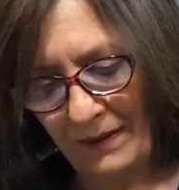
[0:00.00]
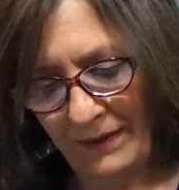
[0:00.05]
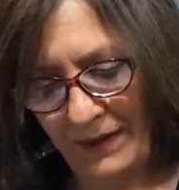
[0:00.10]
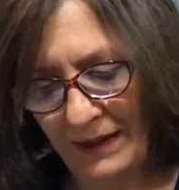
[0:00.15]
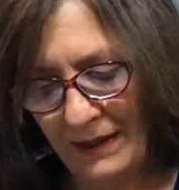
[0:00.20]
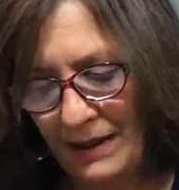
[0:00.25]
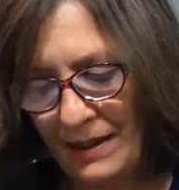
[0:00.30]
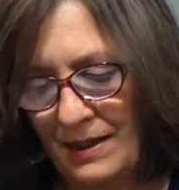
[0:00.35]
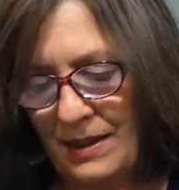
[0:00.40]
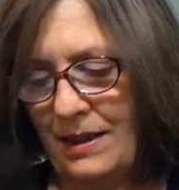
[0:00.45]

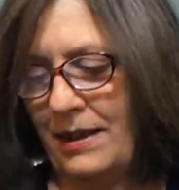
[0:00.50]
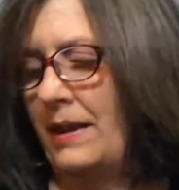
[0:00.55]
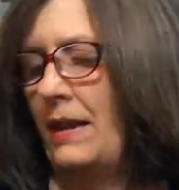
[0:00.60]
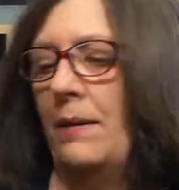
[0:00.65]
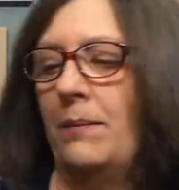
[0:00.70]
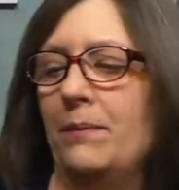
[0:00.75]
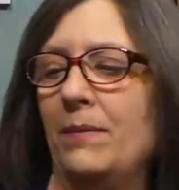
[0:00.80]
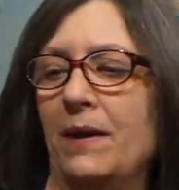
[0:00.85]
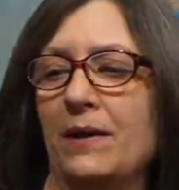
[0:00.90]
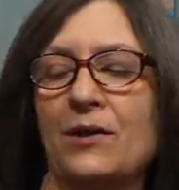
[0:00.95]
that it's
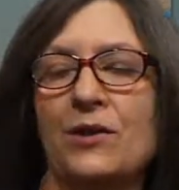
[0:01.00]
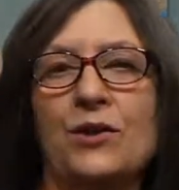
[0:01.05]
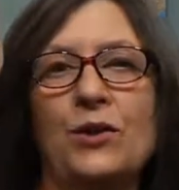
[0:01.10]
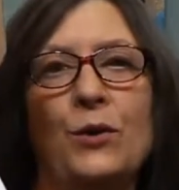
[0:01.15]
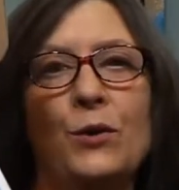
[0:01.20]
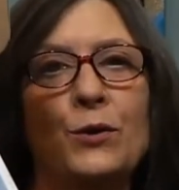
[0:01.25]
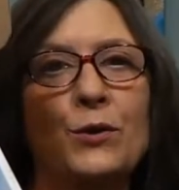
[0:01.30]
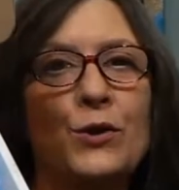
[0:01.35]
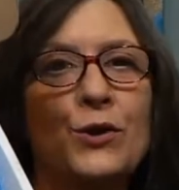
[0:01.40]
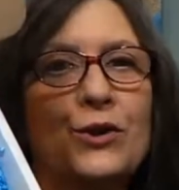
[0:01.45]
like a
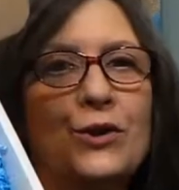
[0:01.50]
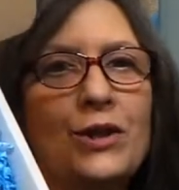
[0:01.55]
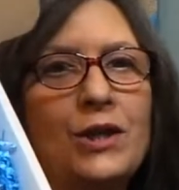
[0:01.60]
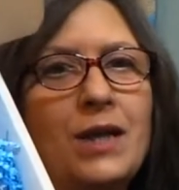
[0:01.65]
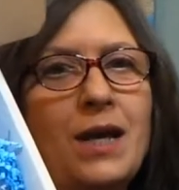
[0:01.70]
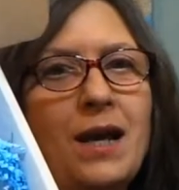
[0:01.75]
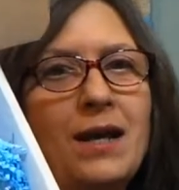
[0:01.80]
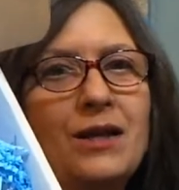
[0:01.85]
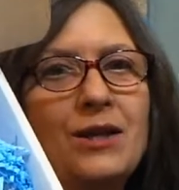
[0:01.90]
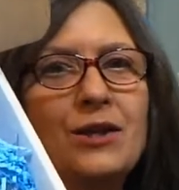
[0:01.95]
search,
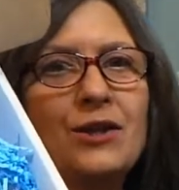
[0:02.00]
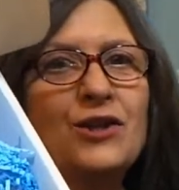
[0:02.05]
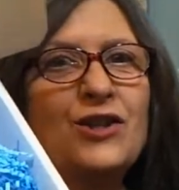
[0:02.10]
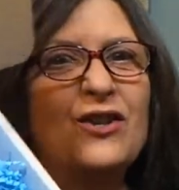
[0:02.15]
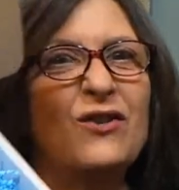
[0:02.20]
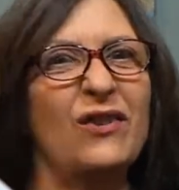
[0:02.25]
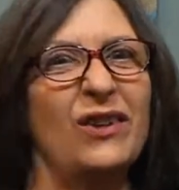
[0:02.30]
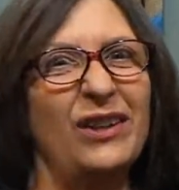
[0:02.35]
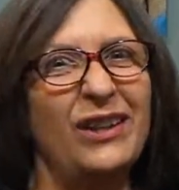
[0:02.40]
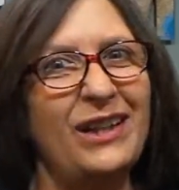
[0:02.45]
because
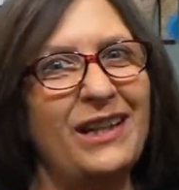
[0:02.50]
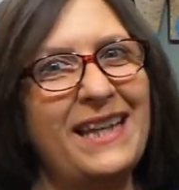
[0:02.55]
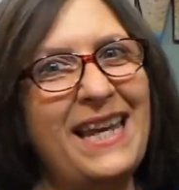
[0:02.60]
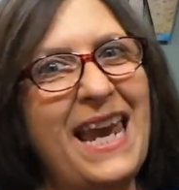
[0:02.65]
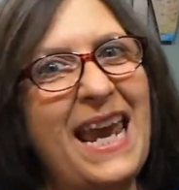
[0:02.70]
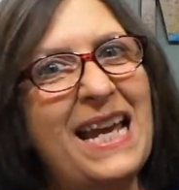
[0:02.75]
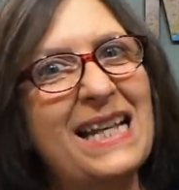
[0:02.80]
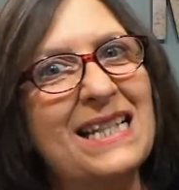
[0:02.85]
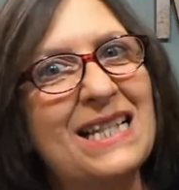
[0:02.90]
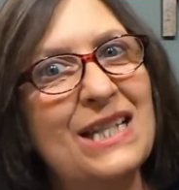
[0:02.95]
you really
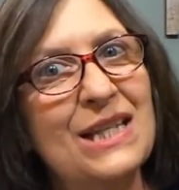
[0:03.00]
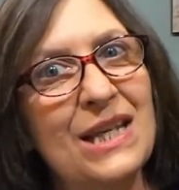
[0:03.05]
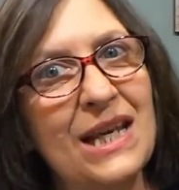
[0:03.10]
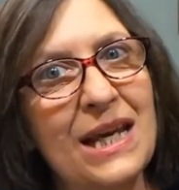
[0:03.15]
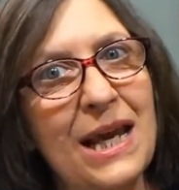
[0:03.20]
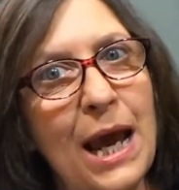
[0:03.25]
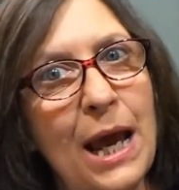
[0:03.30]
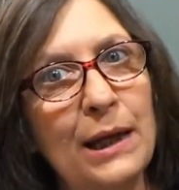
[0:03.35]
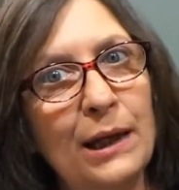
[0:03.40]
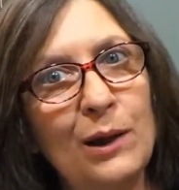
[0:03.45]
can't
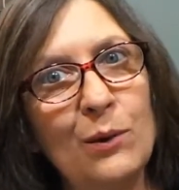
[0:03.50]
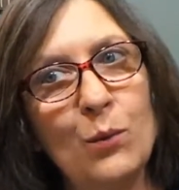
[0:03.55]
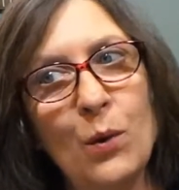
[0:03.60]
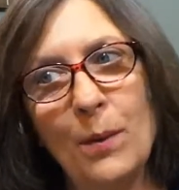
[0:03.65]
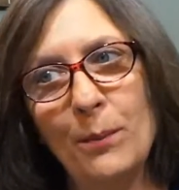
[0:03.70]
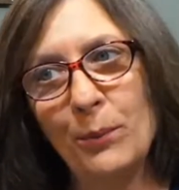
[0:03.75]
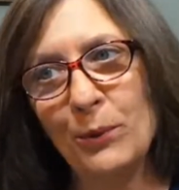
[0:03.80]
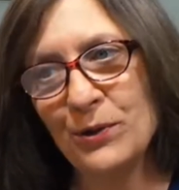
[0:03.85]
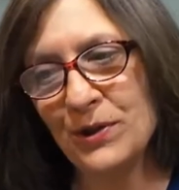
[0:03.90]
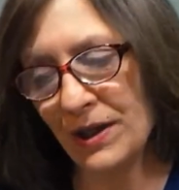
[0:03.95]
see any
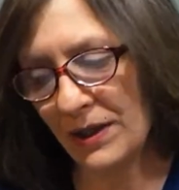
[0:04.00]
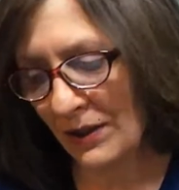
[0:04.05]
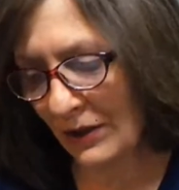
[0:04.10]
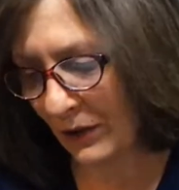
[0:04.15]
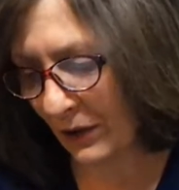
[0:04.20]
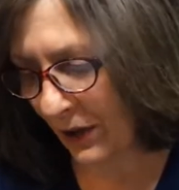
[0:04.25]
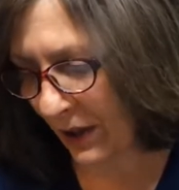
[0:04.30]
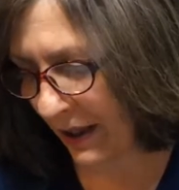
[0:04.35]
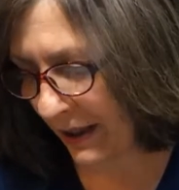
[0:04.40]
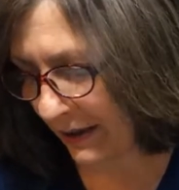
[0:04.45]
one
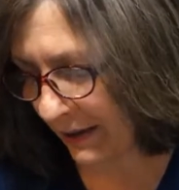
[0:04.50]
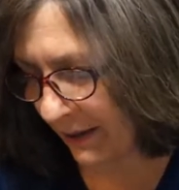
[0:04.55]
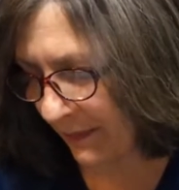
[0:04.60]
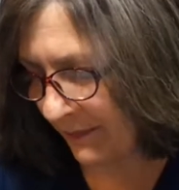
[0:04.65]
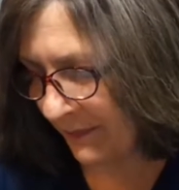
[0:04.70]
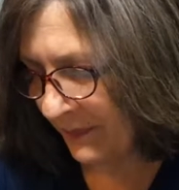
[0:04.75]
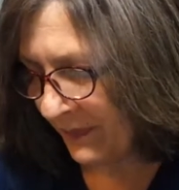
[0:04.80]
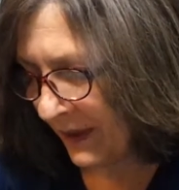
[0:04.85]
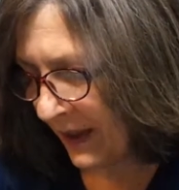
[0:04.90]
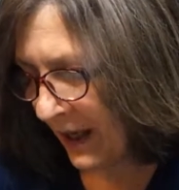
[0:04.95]
particular
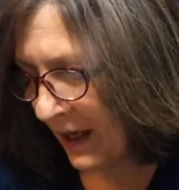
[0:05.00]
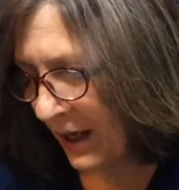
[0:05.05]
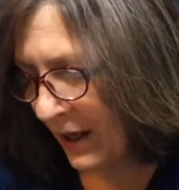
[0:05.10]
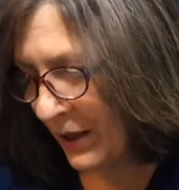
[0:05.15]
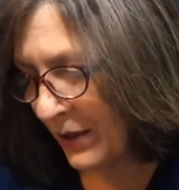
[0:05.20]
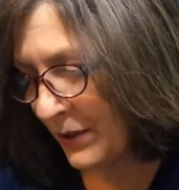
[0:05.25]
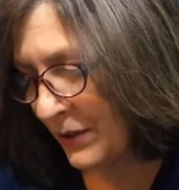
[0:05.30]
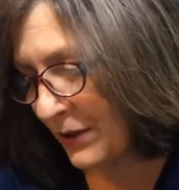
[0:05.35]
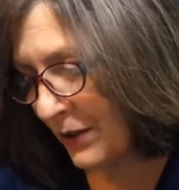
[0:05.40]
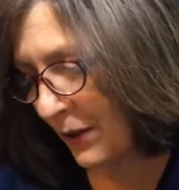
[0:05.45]
item.
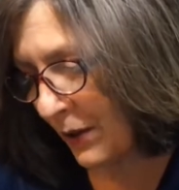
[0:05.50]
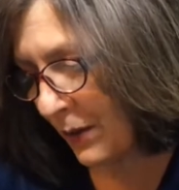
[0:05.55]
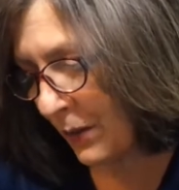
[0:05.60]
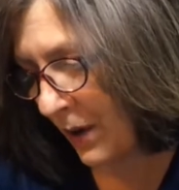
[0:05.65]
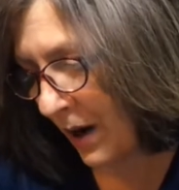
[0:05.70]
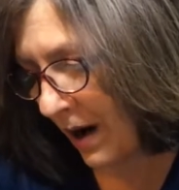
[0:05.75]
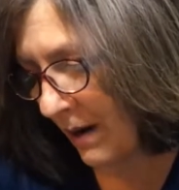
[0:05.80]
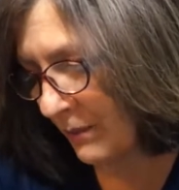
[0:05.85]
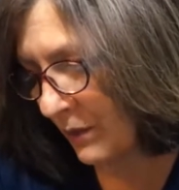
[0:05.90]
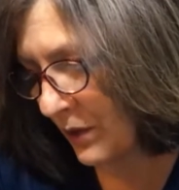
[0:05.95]

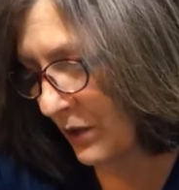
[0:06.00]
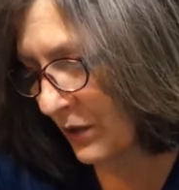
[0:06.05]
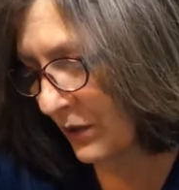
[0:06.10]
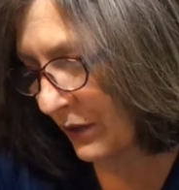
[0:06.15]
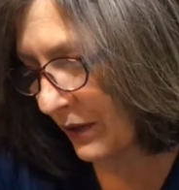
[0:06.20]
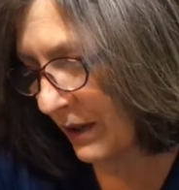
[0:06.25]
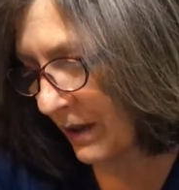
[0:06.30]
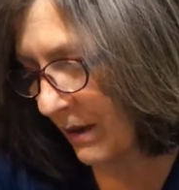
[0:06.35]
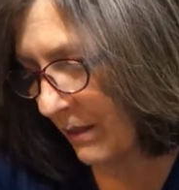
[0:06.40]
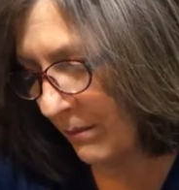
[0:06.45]
So I'm just
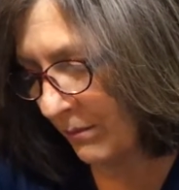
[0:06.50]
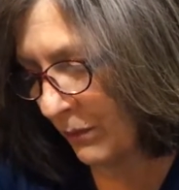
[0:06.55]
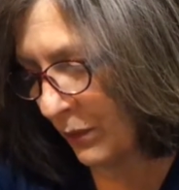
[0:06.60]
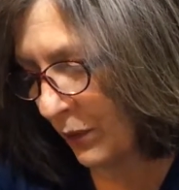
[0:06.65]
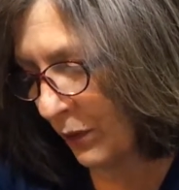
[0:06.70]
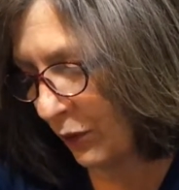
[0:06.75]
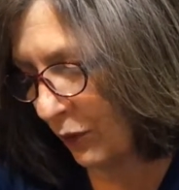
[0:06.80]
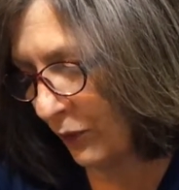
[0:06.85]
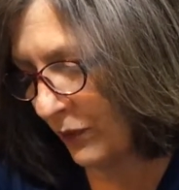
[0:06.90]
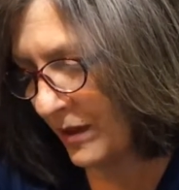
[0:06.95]
going to
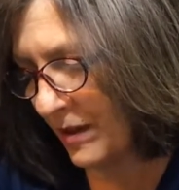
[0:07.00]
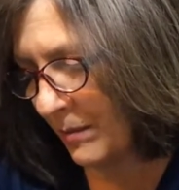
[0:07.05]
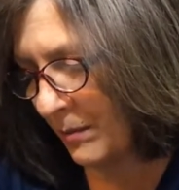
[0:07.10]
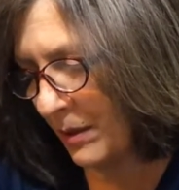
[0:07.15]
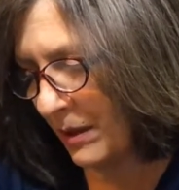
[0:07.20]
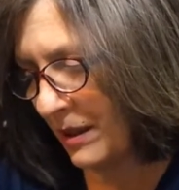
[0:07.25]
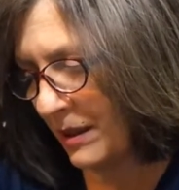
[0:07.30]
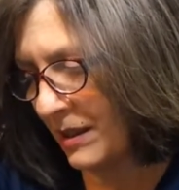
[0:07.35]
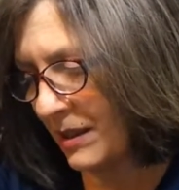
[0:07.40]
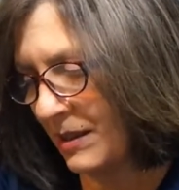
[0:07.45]
move some
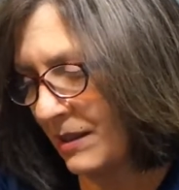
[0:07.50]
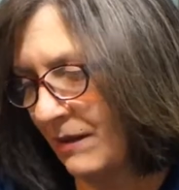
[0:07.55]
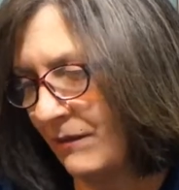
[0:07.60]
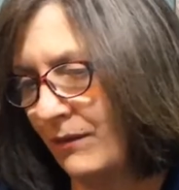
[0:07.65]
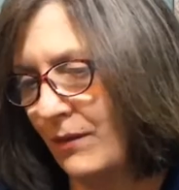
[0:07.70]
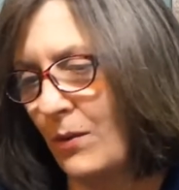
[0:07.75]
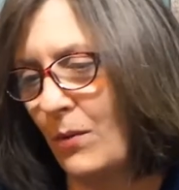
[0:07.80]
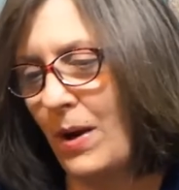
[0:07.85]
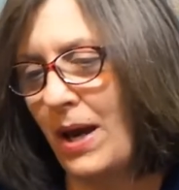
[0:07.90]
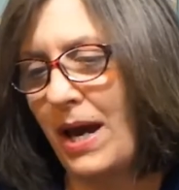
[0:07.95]
of this stuff
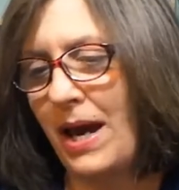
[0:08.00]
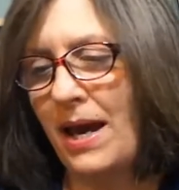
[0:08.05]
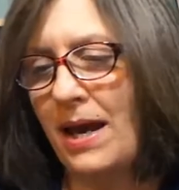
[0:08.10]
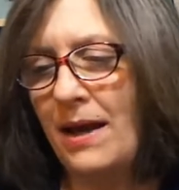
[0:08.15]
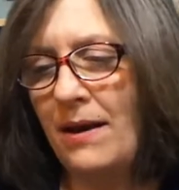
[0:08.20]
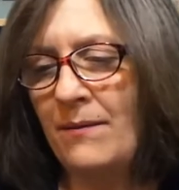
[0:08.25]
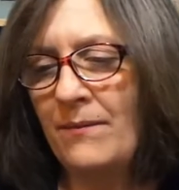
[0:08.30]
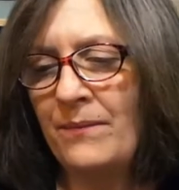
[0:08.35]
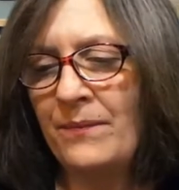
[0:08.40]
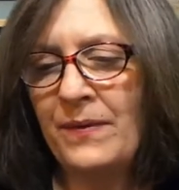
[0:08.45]

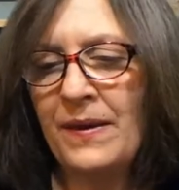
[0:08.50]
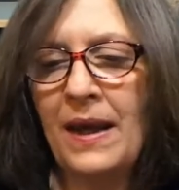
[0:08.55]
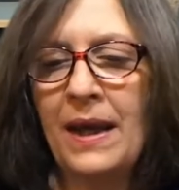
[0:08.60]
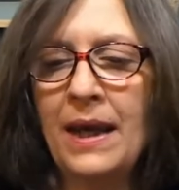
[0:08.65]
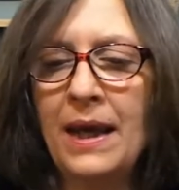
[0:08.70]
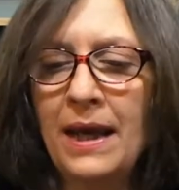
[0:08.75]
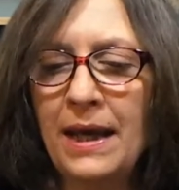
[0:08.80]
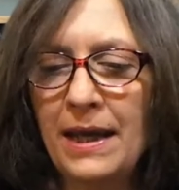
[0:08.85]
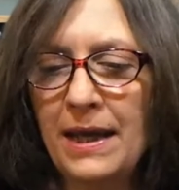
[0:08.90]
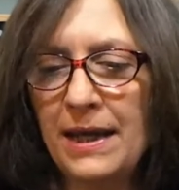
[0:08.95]
away.
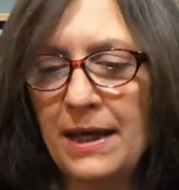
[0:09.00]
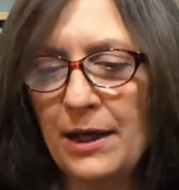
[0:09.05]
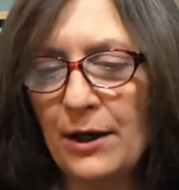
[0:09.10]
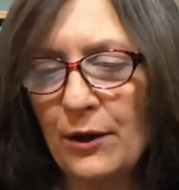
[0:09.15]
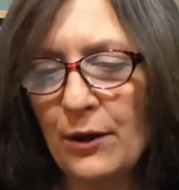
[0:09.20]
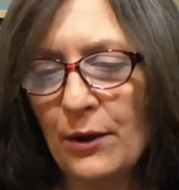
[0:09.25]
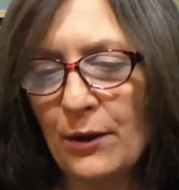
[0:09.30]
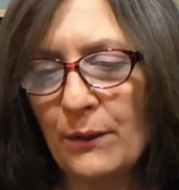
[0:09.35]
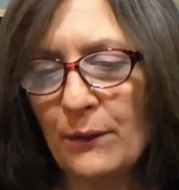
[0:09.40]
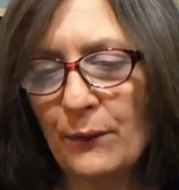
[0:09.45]

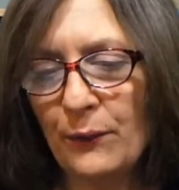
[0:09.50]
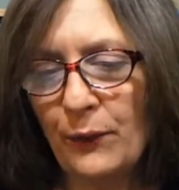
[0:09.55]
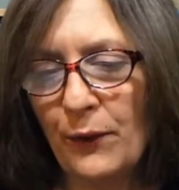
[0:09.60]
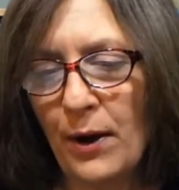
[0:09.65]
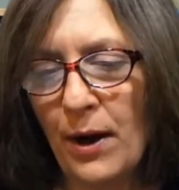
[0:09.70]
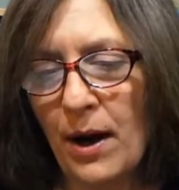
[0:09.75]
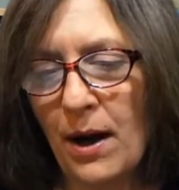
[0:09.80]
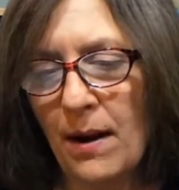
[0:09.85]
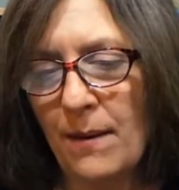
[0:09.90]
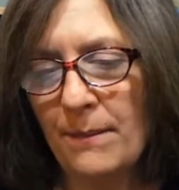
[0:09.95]
Here
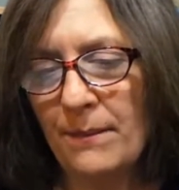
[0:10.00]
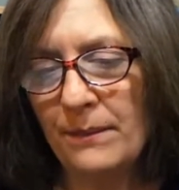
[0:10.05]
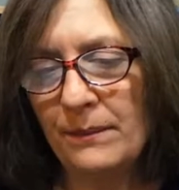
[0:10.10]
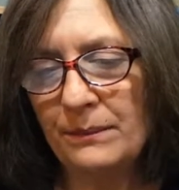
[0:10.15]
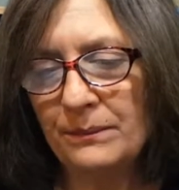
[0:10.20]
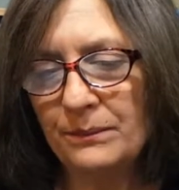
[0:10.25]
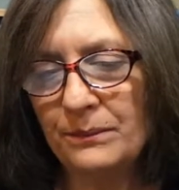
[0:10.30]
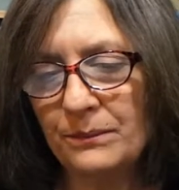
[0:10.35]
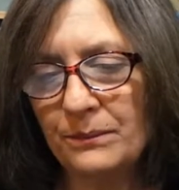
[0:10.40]
from